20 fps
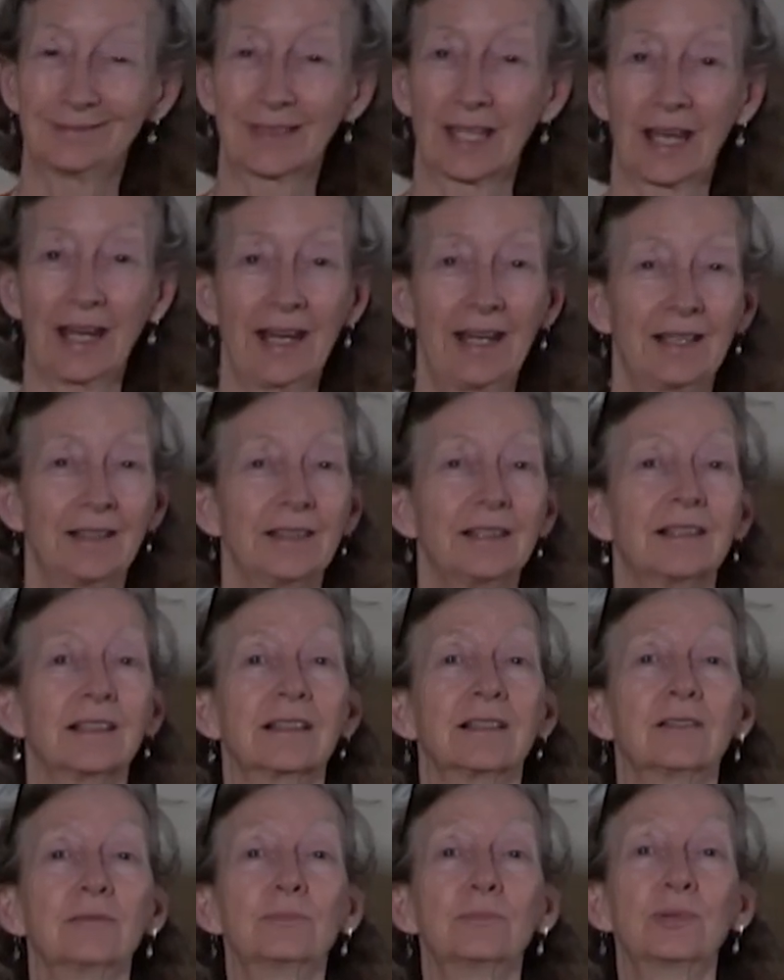Handy
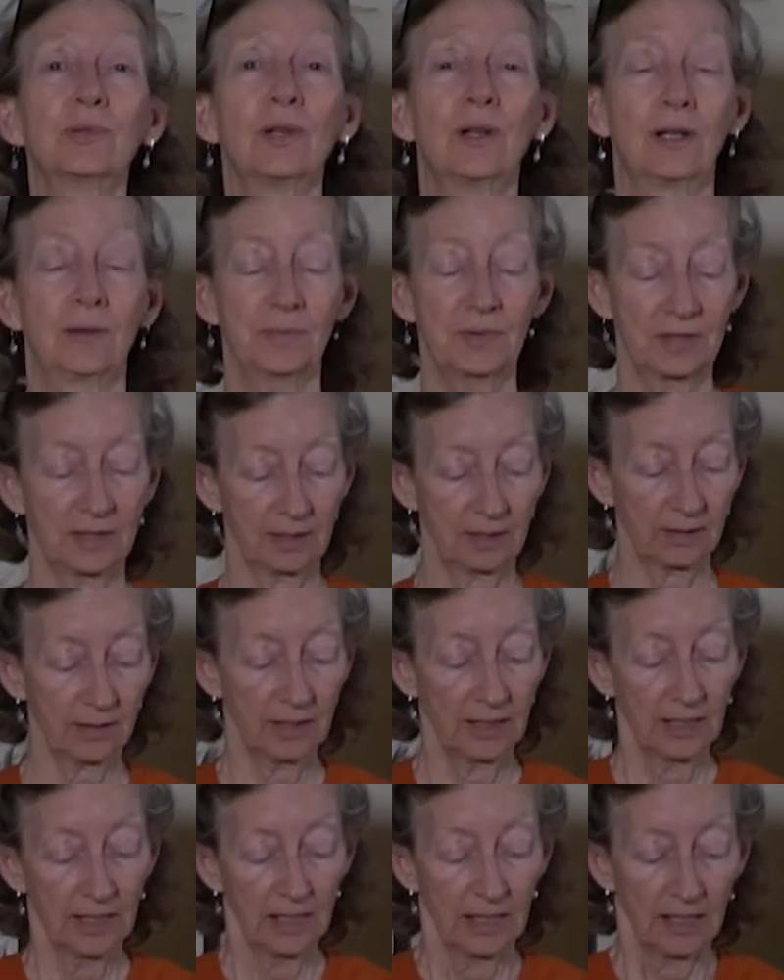little prompt here.
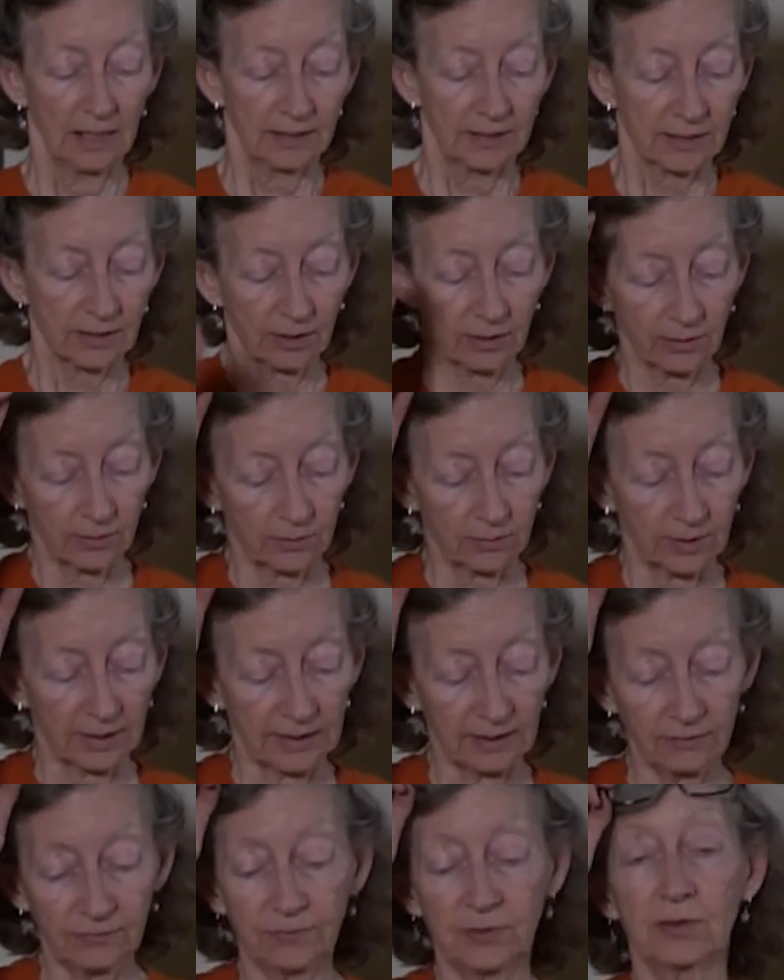So
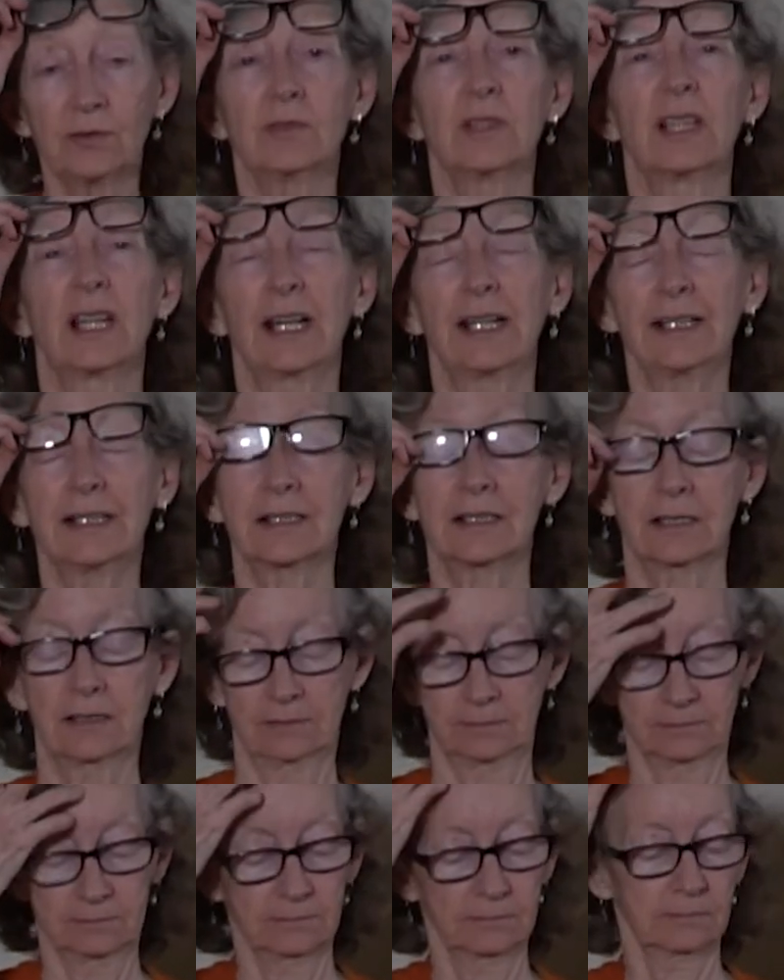if you liked
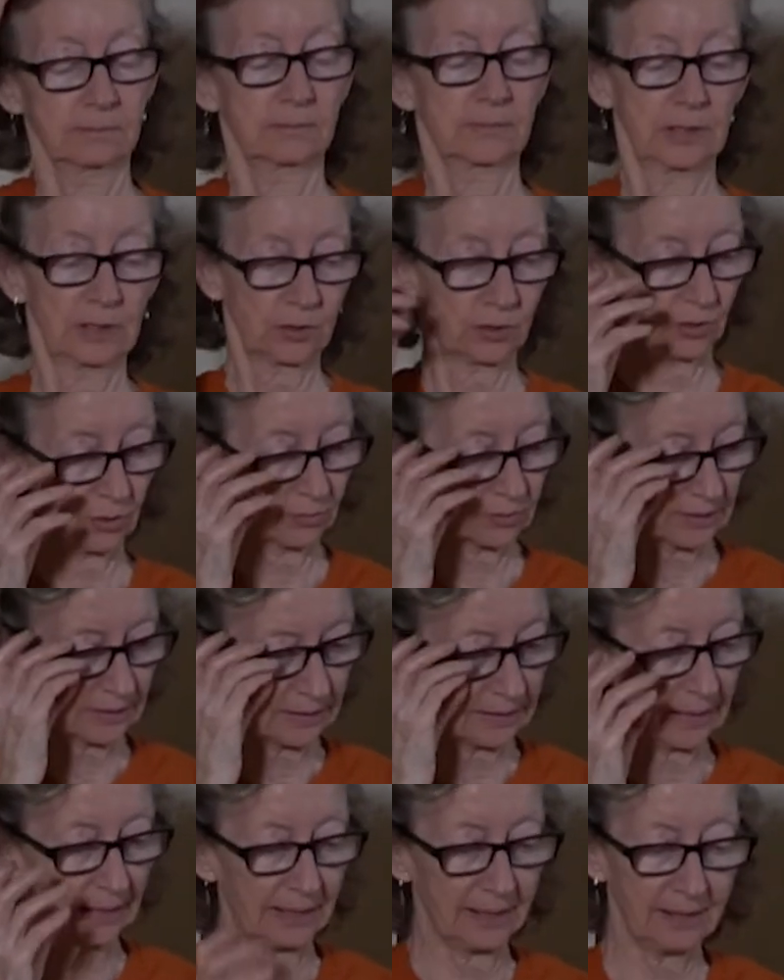the show
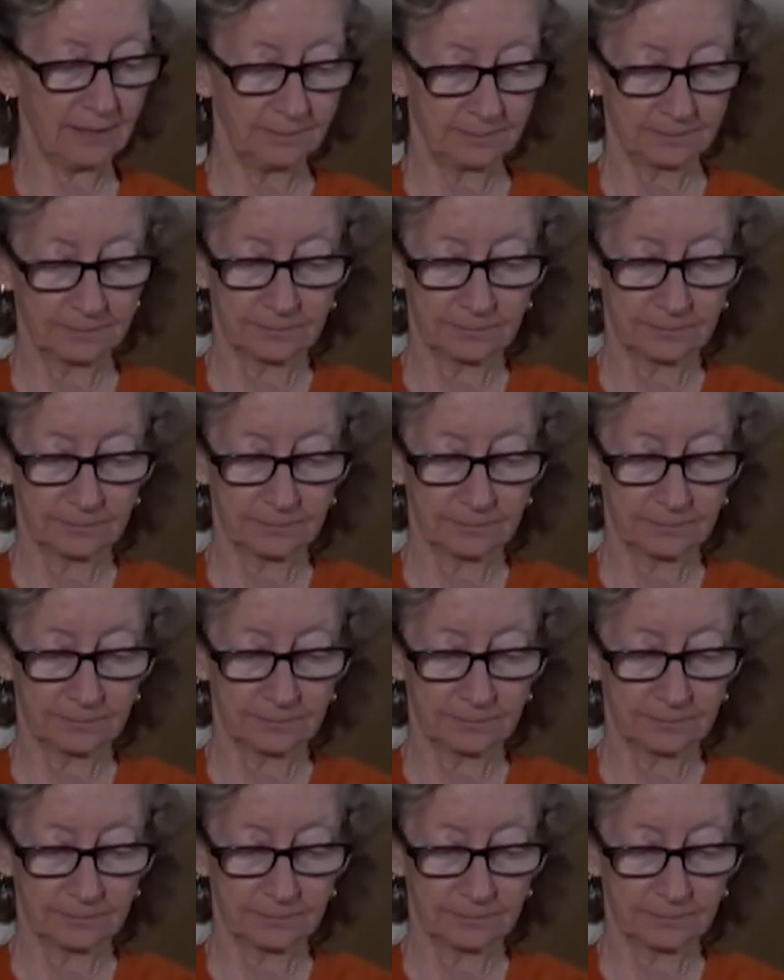today,